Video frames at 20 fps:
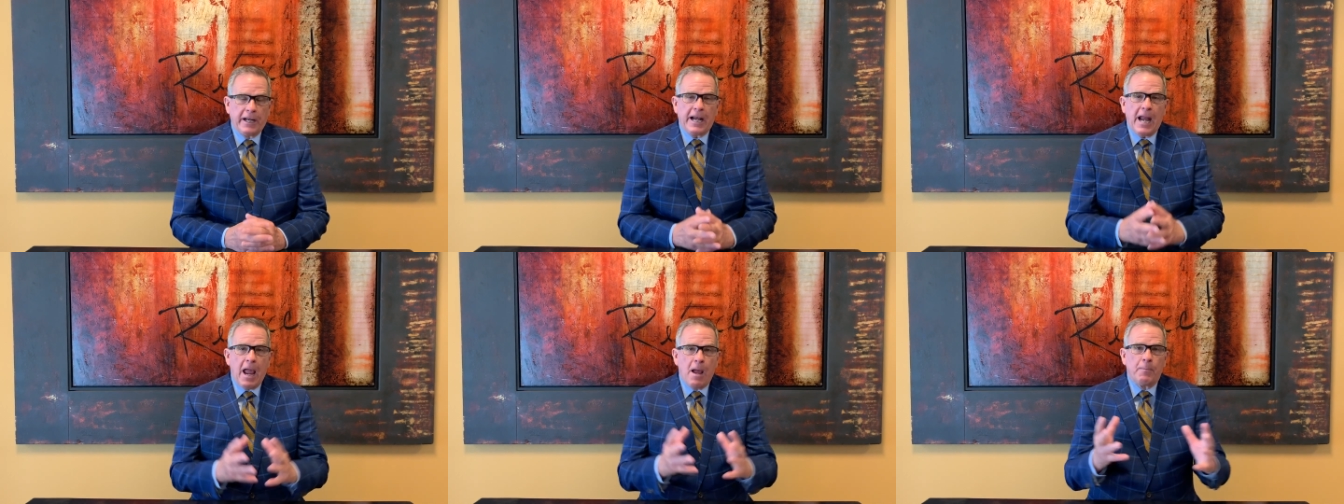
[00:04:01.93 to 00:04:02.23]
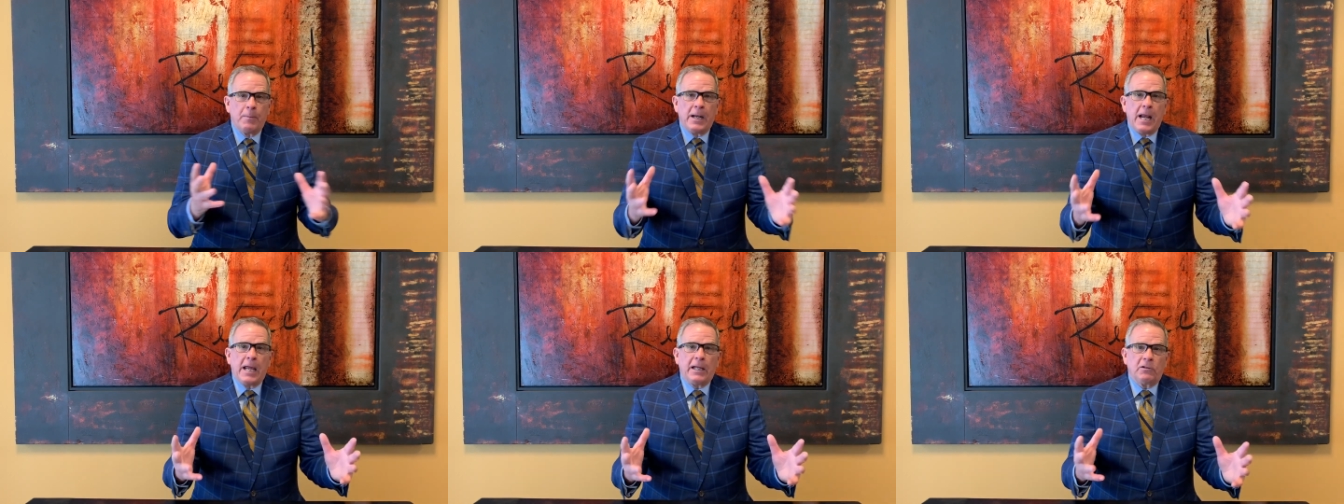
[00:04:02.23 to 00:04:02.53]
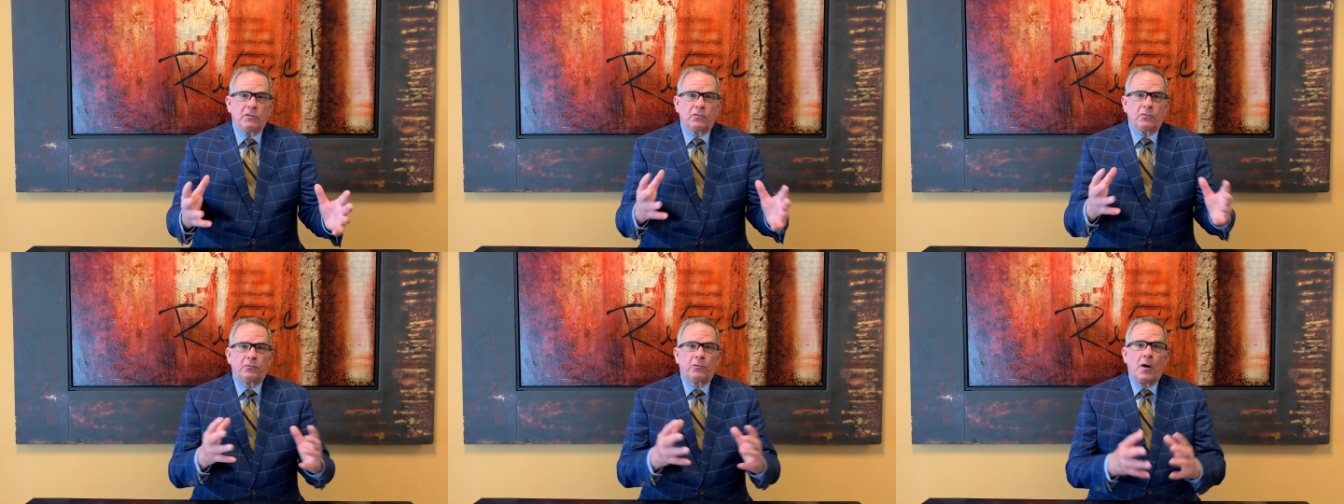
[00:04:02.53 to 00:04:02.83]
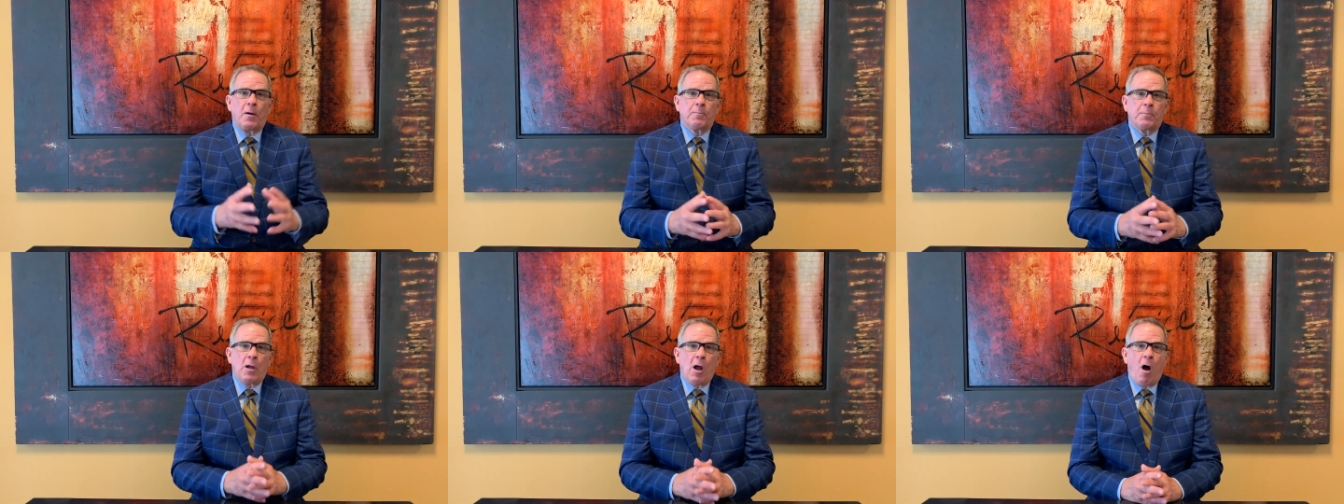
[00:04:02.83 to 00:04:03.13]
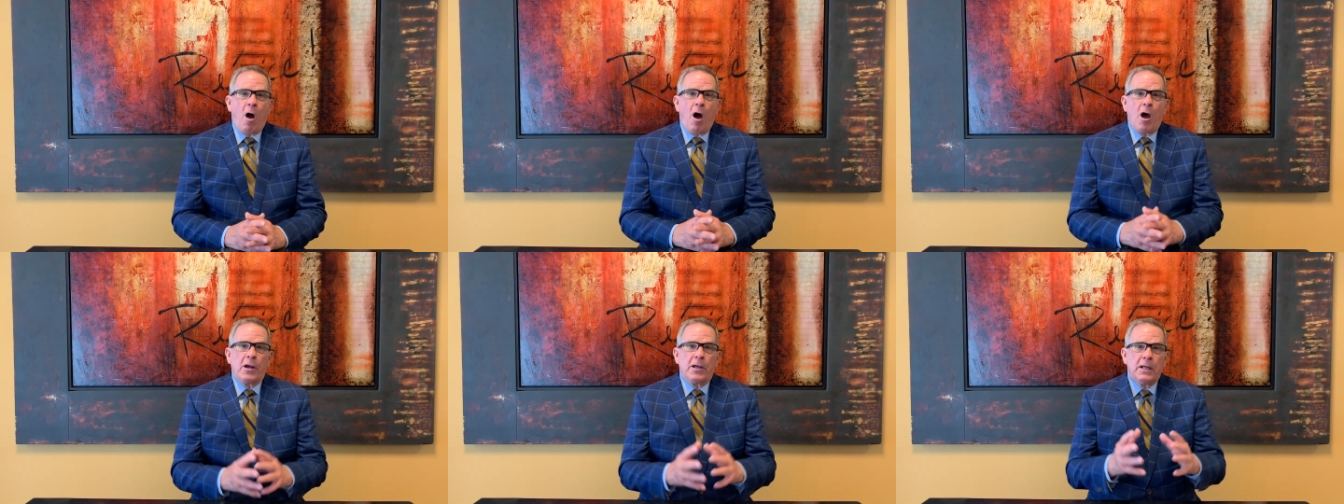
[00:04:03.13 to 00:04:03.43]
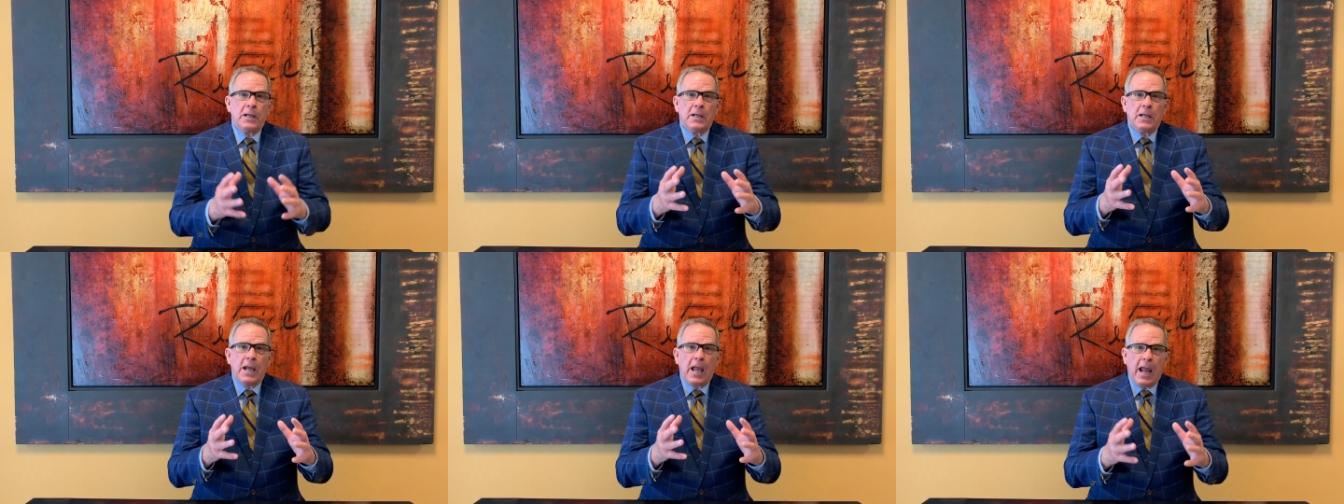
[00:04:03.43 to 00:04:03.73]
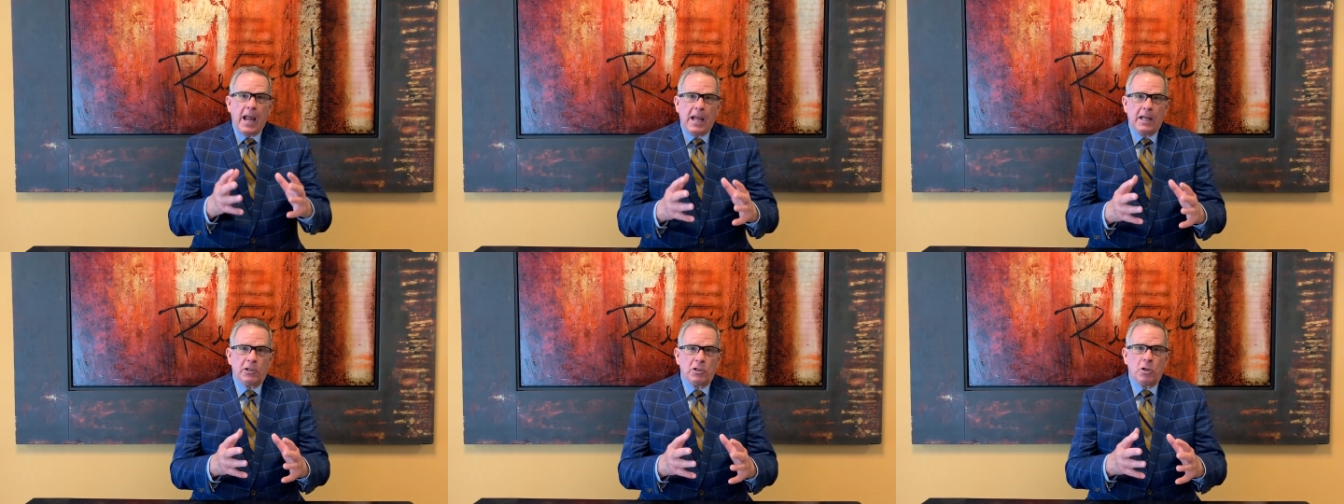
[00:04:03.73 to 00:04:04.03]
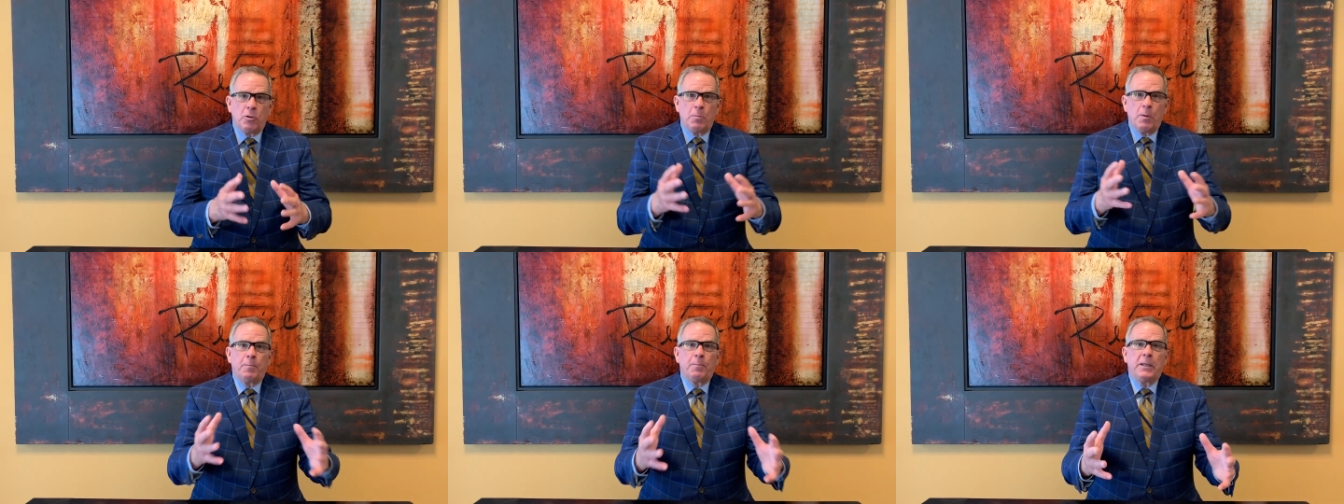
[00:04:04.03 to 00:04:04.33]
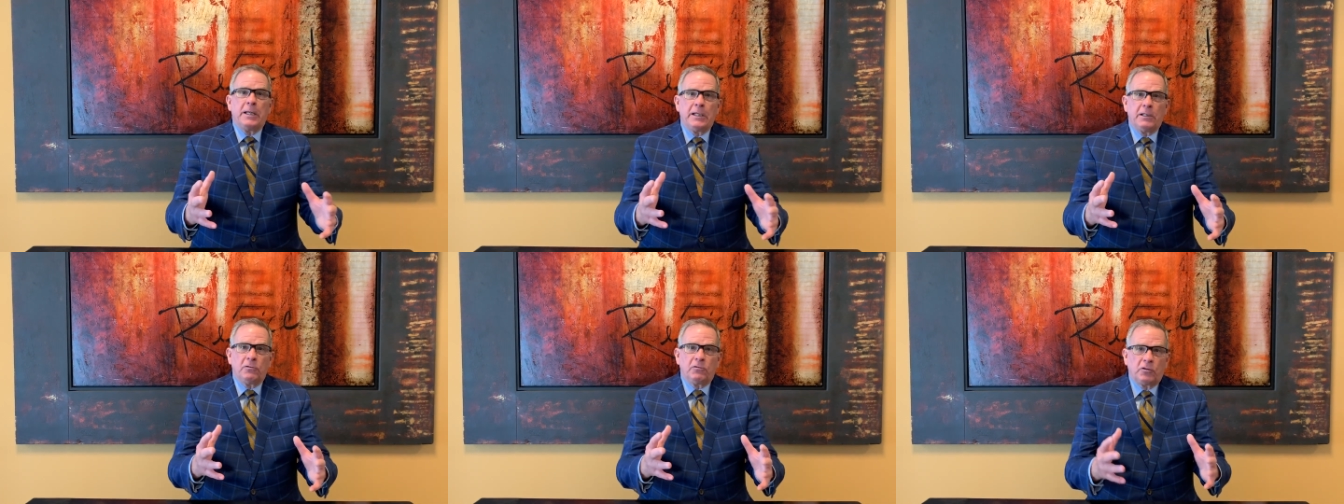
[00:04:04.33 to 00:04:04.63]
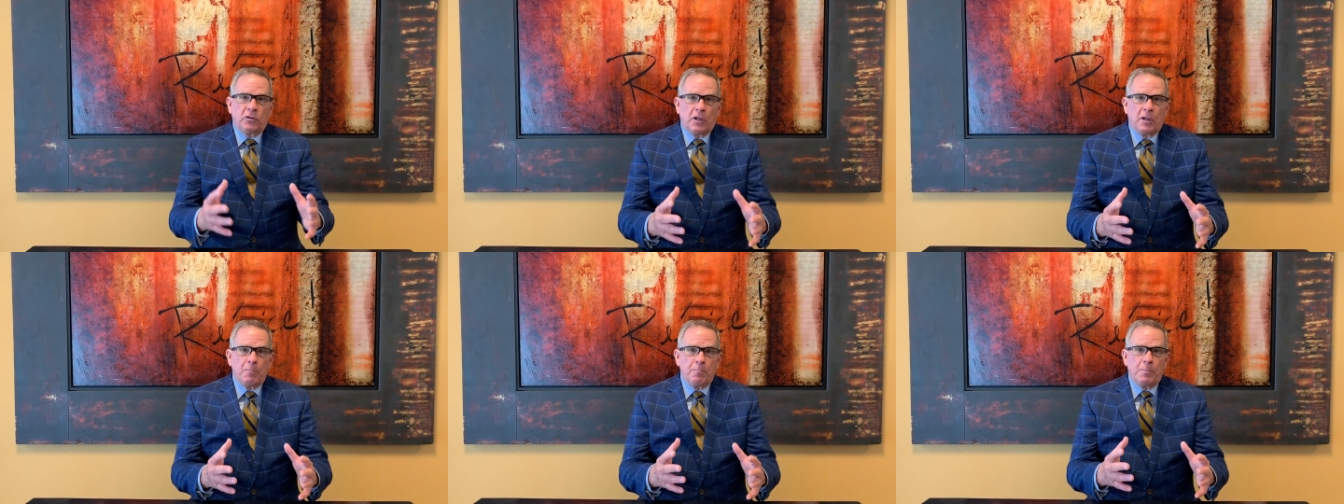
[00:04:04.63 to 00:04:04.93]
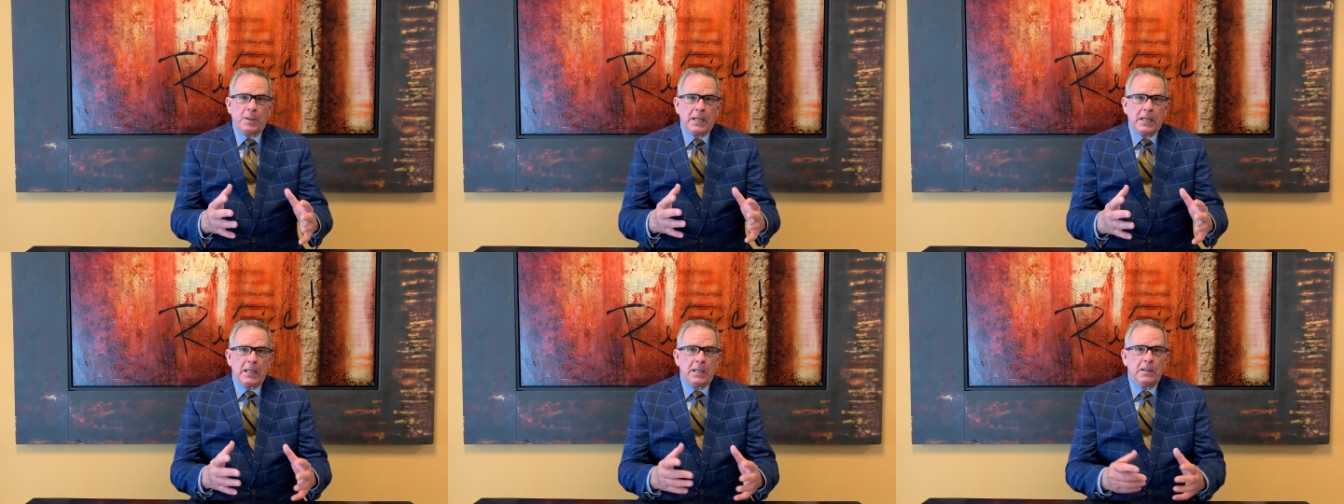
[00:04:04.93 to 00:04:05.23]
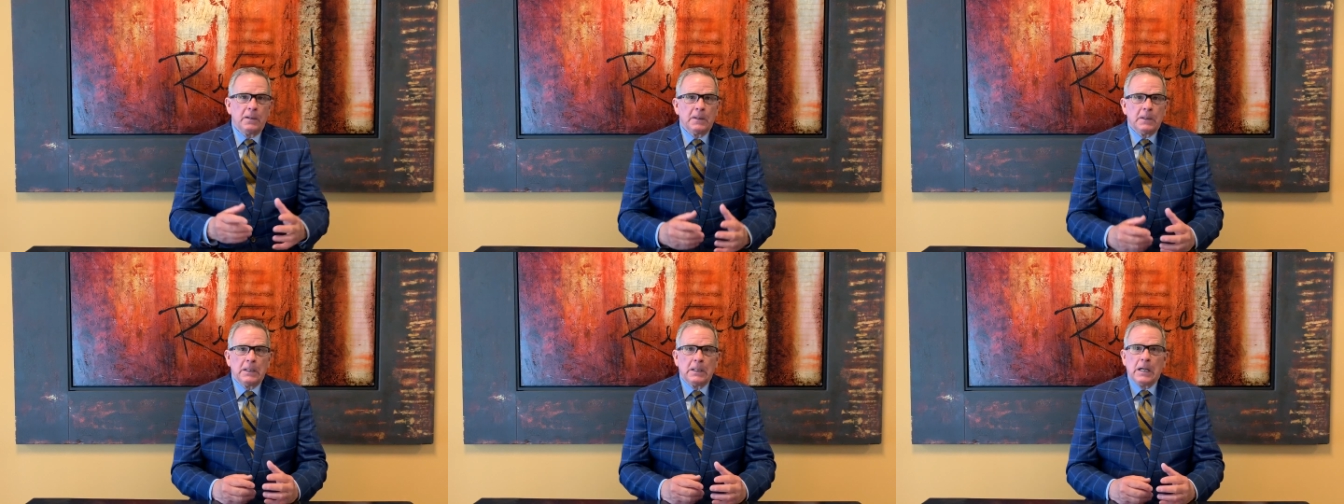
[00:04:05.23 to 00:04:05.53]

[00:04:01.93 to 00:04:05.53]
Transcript: It emanates from God, and human beings can be